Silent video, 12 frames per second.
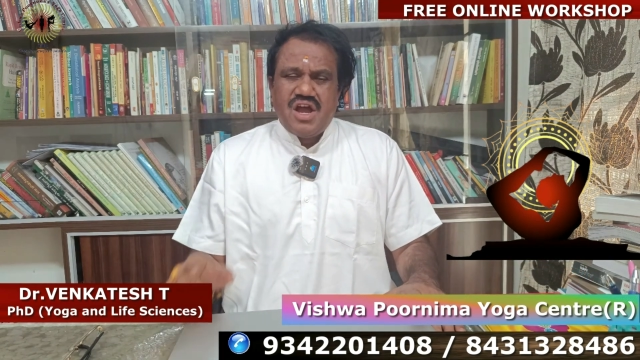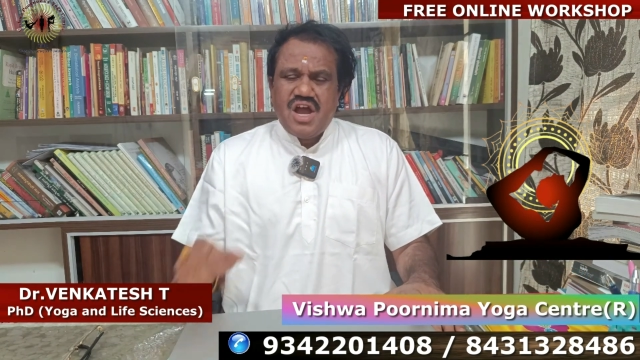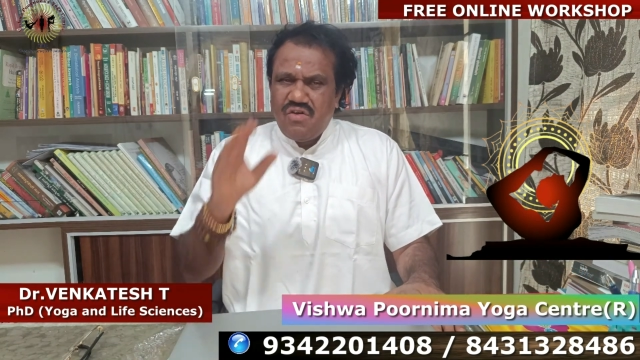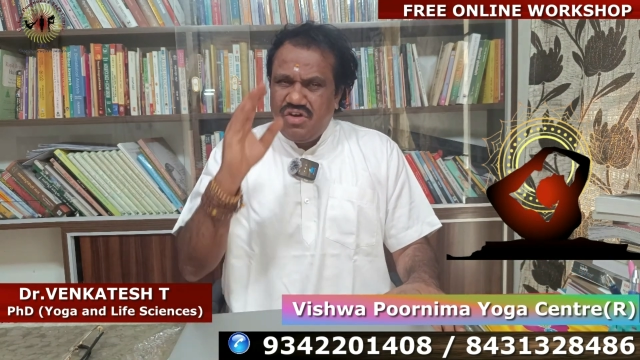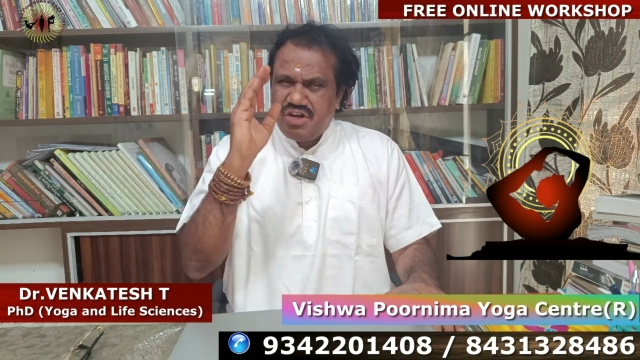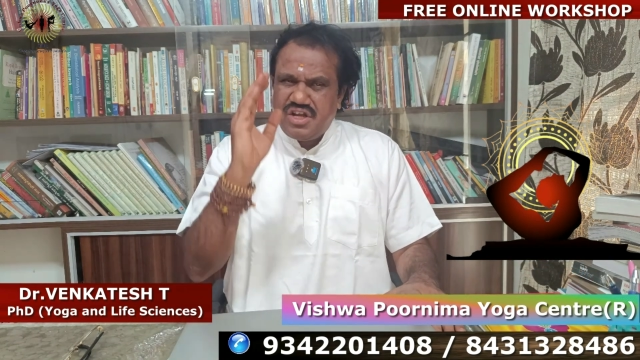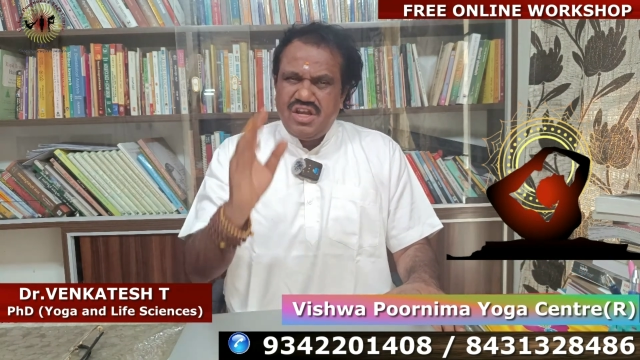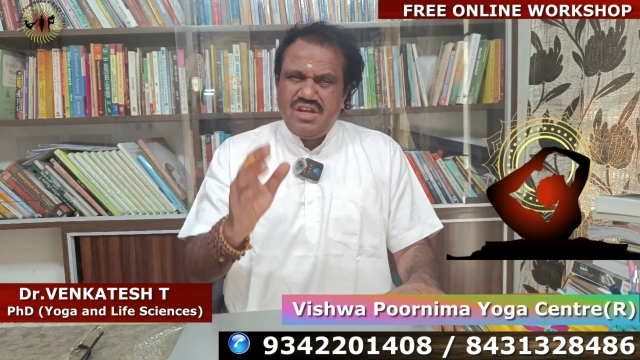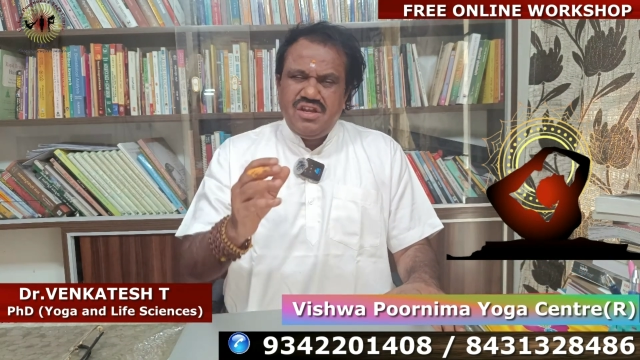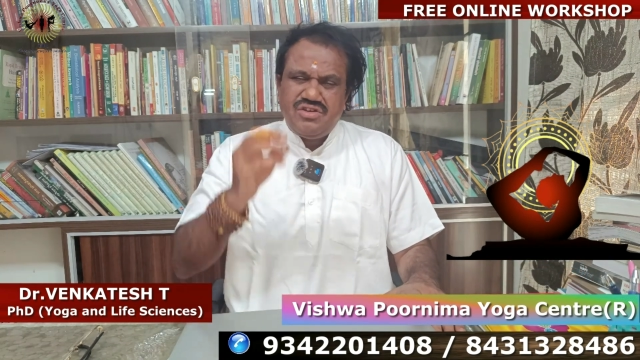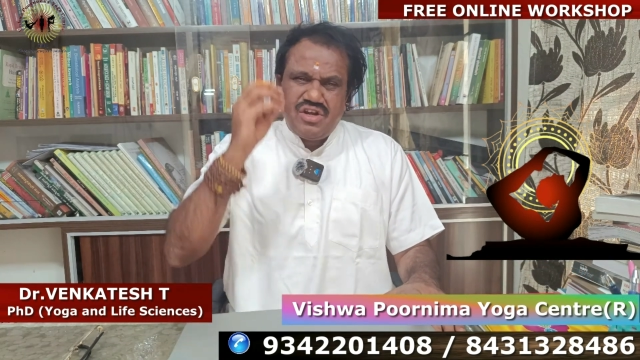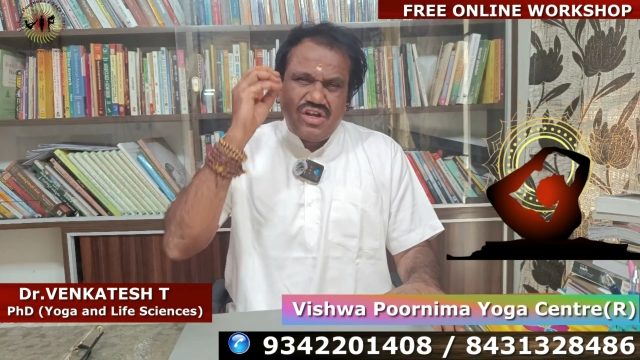I will train
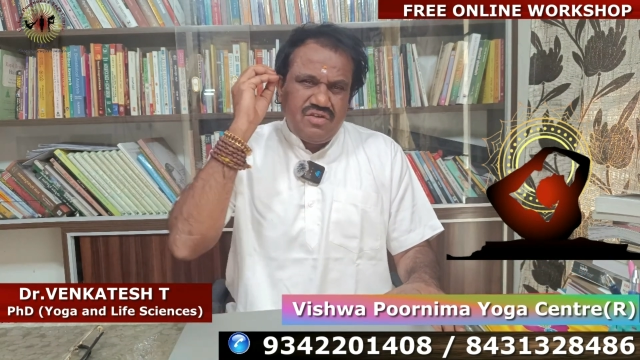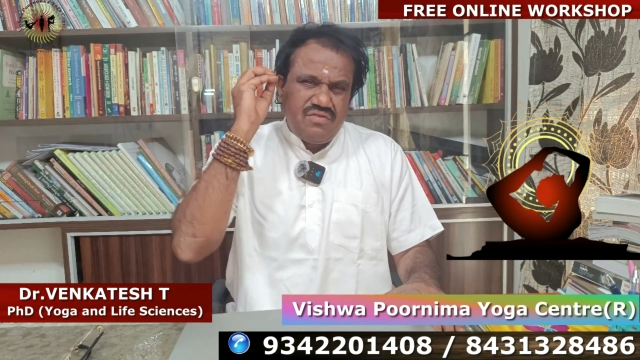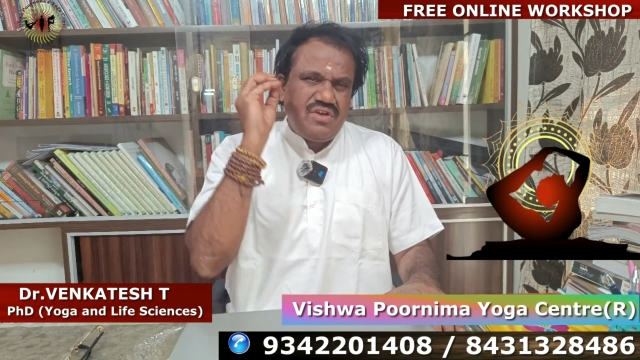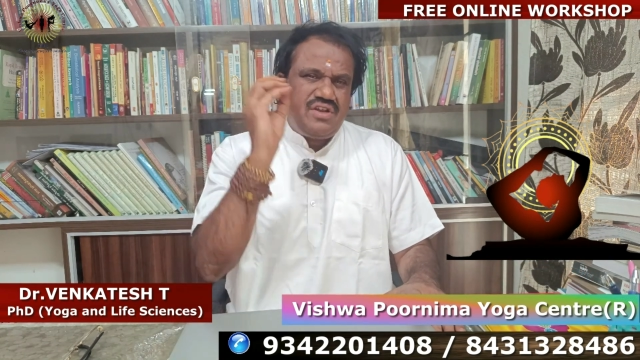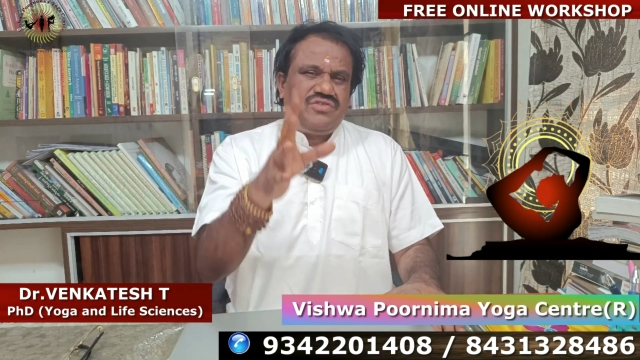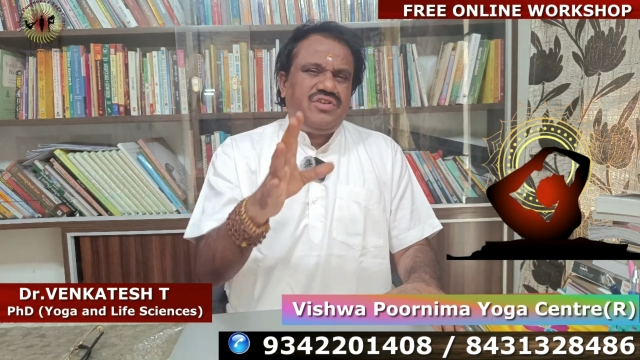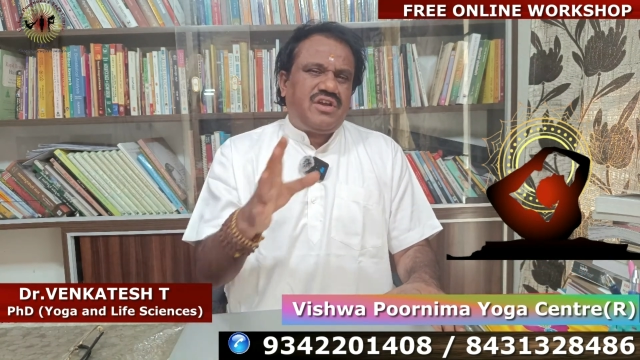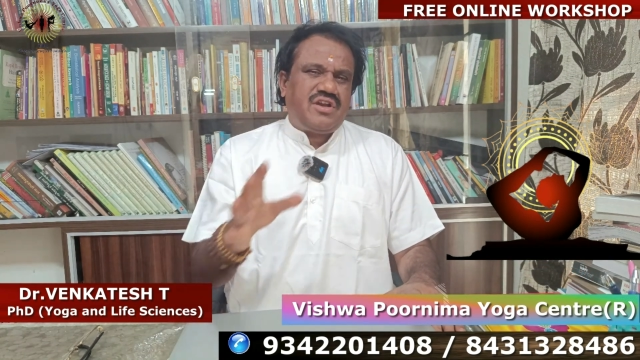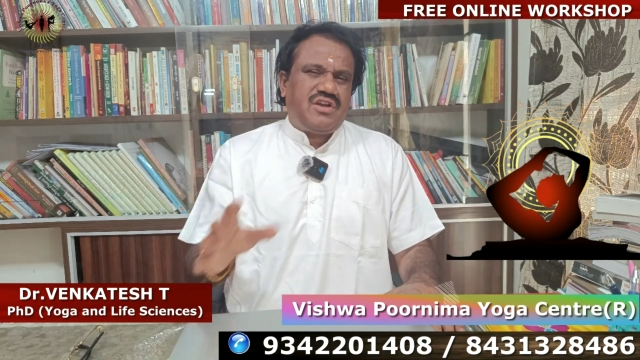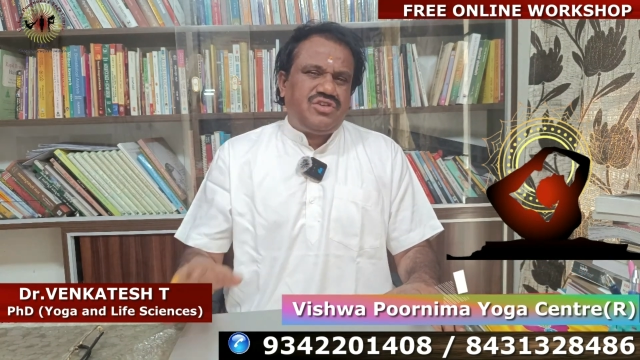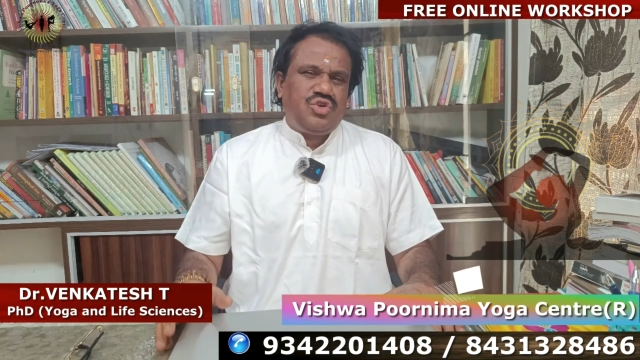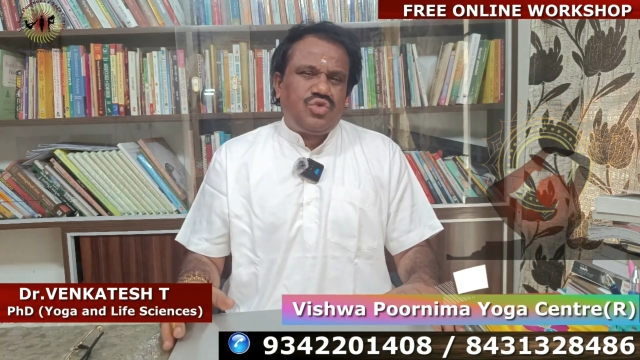each and every
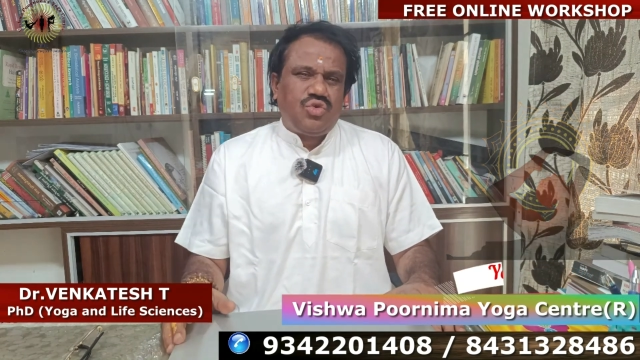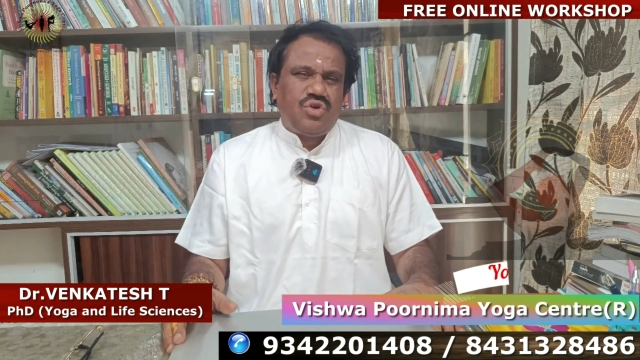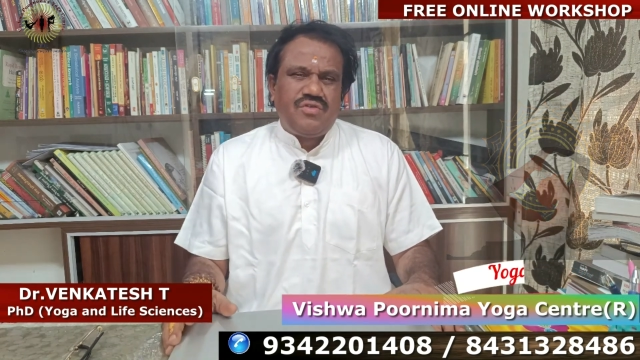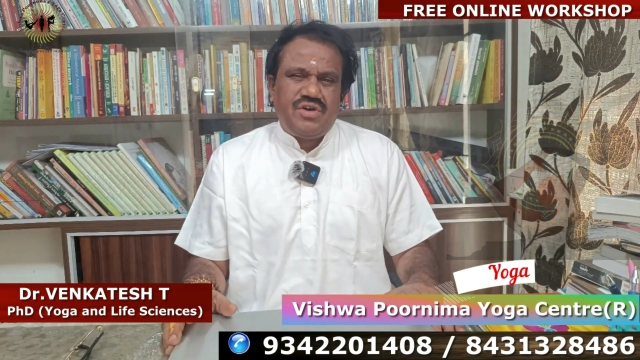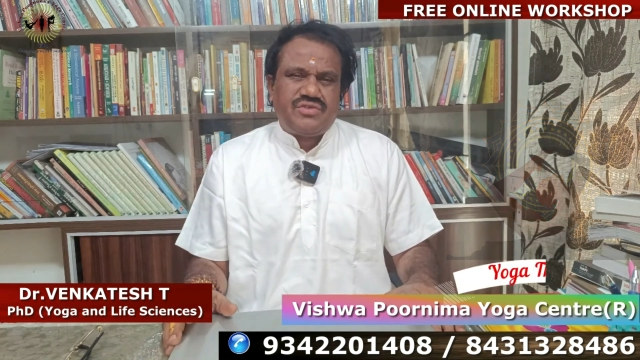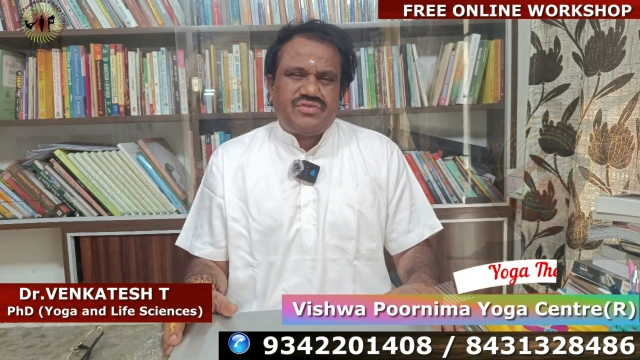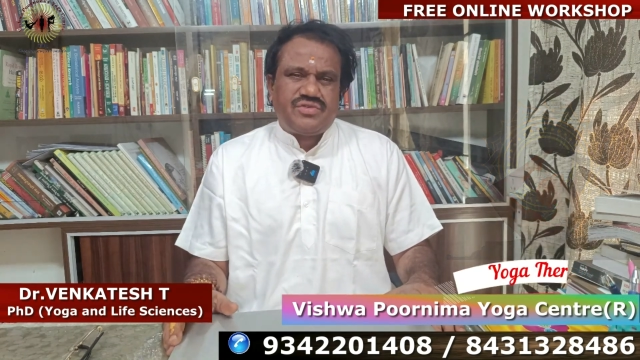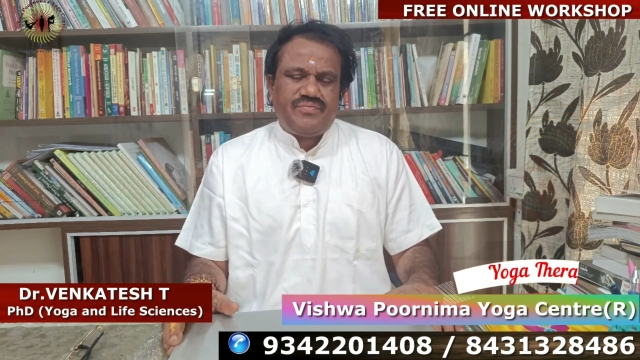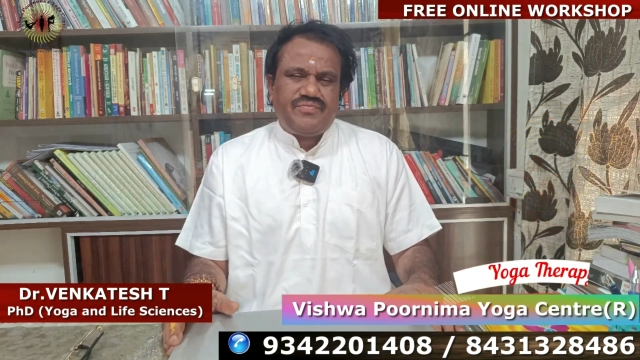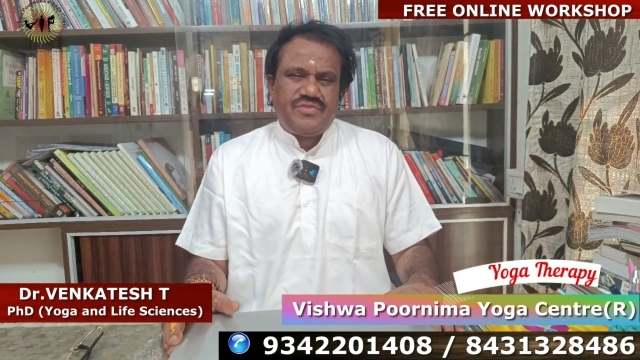secrets in 2 hours.